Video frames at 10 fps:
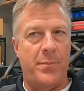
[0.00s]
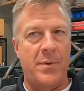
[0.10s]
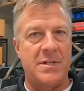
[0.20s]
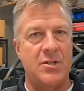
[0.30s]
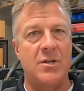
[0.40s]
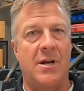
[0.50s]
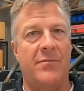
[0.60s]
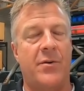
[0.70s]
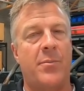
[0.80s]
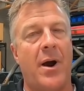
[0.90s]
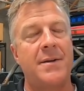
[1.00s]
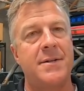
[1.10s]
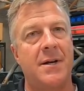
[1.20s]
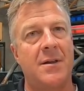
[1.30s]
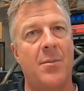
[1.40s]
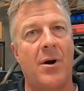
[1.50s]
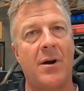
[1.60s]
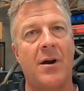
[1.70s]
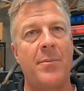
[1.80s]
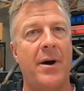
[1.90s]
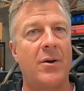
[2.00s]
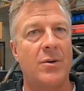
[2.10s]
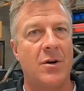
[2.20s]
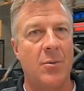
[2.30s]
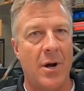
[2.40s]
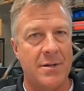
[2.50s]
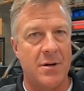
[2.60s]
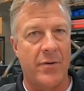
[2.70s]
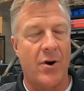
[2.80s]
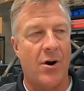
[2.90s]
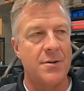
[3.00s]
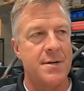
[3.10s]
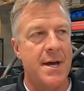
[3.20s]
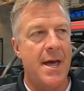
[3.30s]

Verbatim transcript: positioning for pricing in the market compared to a Turbo S and other cars.